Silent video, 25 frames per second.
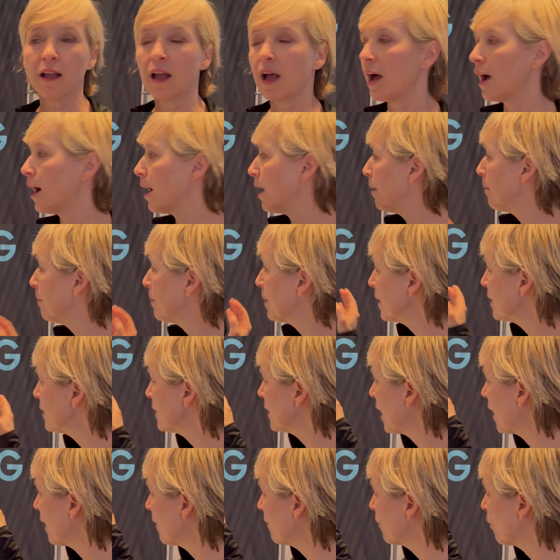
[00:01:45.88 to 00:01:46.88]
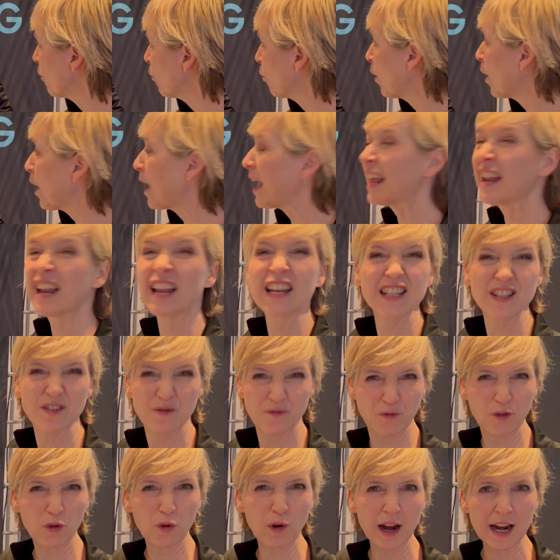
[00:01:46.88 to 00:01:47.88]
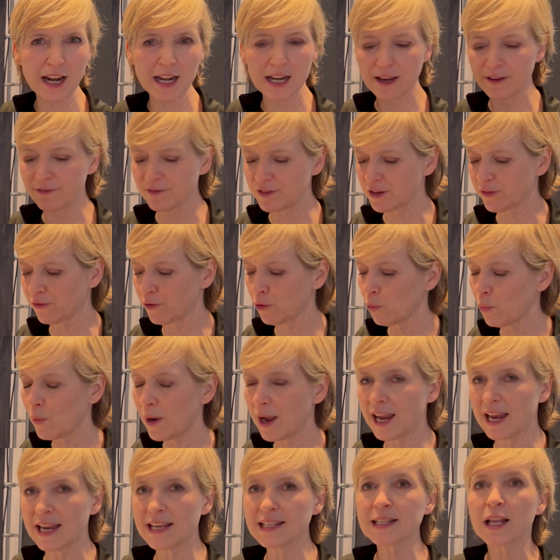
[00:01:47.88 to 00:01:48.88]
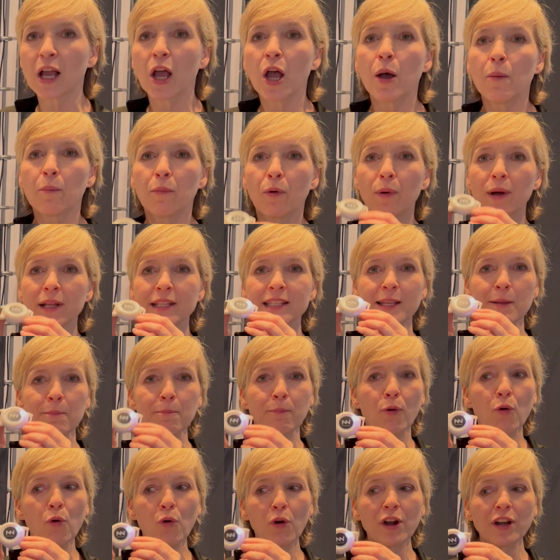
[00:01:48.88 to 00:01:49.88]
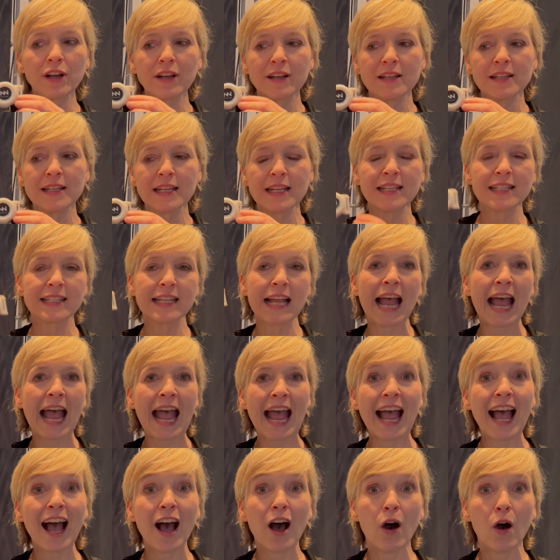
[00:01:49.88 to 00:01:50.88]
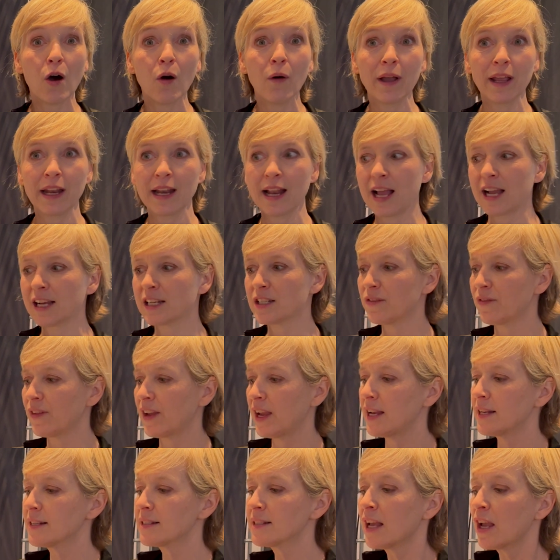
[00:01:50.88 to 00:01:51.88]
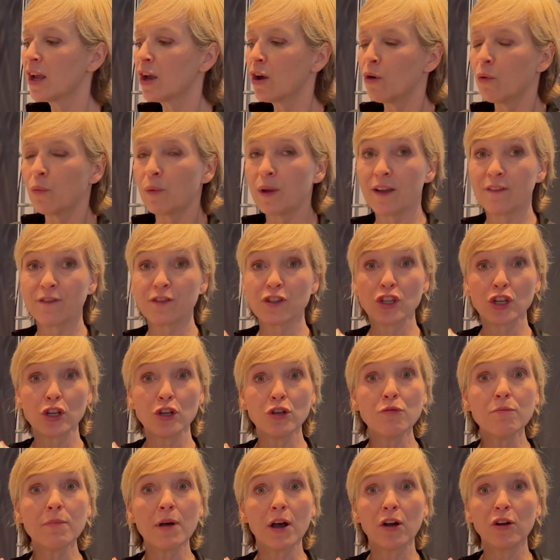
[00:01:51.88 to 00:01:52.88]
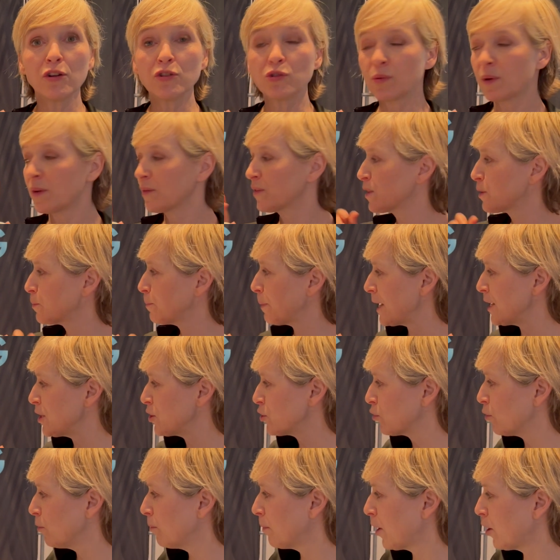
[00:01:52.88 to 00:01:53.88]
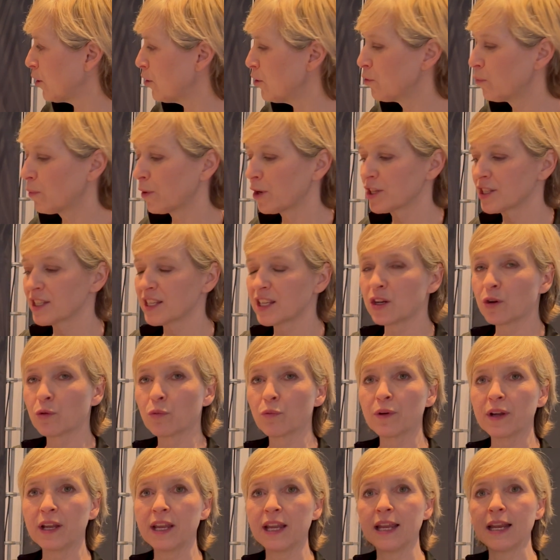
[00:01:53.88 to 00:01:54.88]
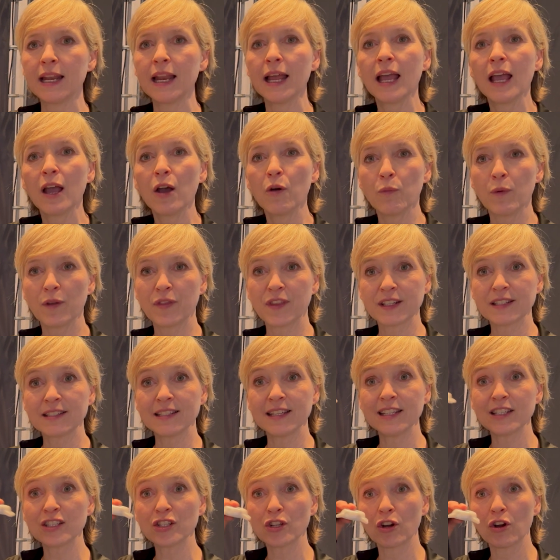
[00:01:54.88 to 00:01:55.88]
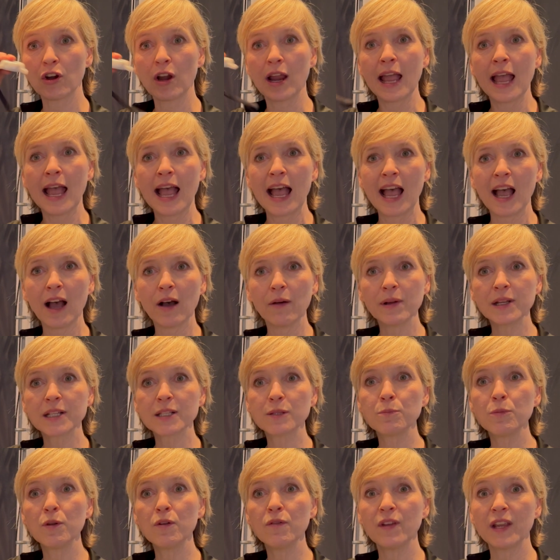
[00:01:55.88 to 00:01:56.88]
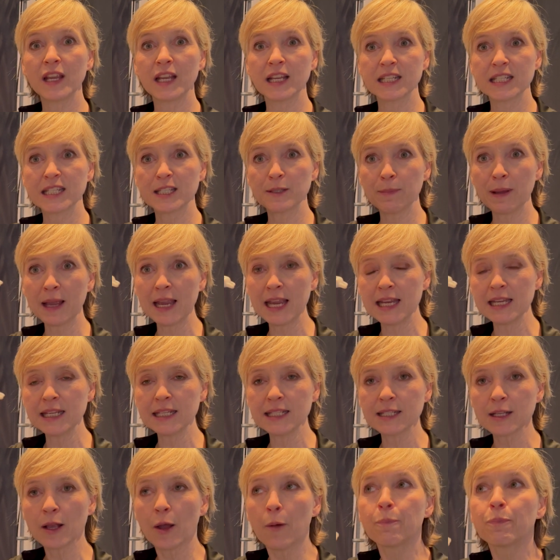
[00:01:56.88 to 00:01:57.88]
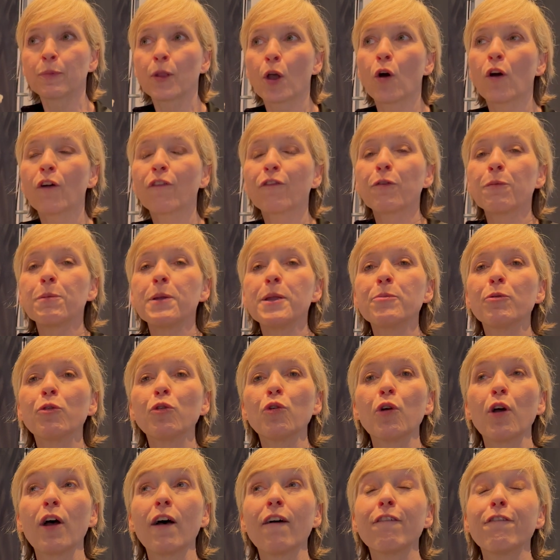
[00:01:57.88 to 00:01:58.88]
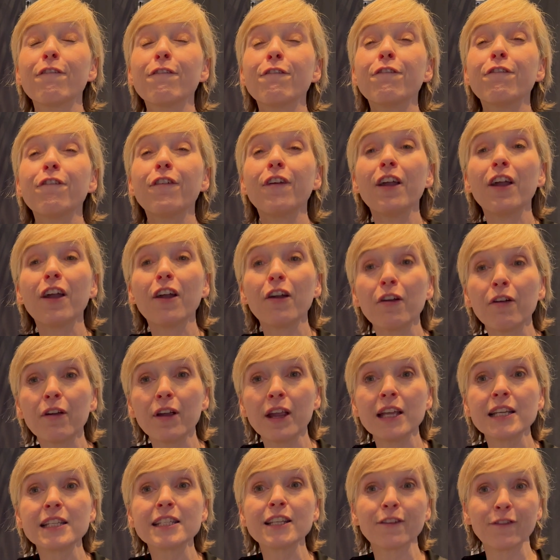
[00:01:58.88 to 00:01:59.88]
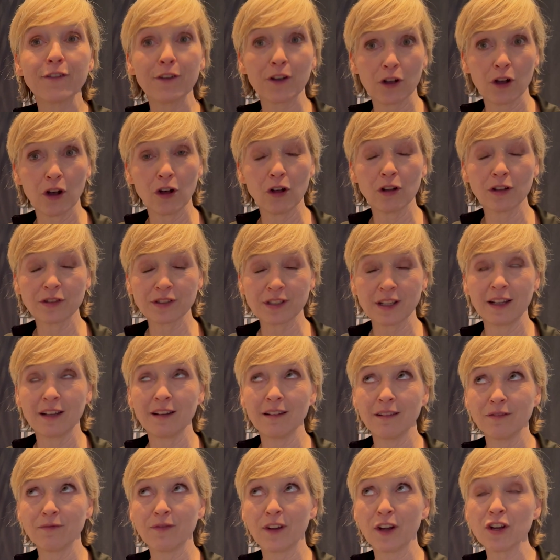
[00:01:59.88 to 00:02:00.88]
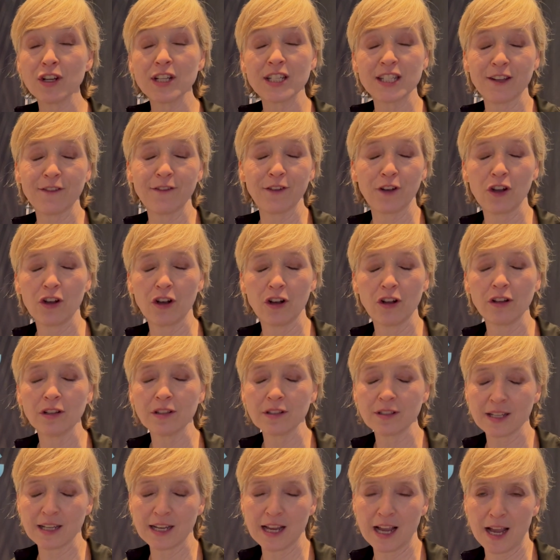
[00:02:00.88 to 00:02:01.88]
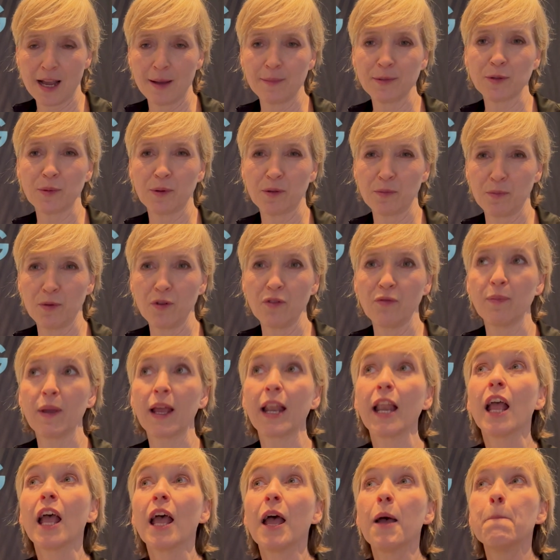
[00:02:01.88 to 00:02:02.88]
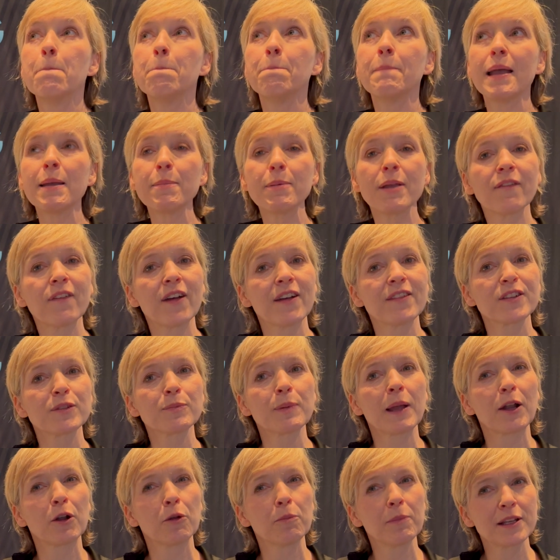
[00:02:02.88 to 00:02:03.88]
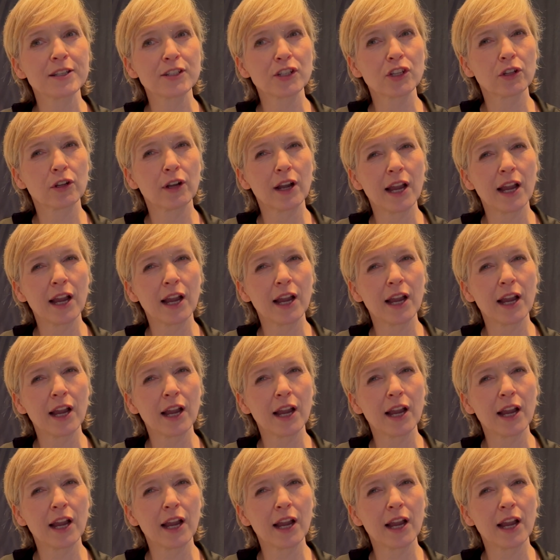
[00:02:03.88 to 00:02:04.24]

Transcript: um, yeah, exactly. I, in a variety of different ways. But what's important is how it activates. We have two modes. We have spatial mode, where it's going to read with a sensor how it's moving in space, or for people who have very difficulty, very difficult times with movement, maybe if I have spinal muscular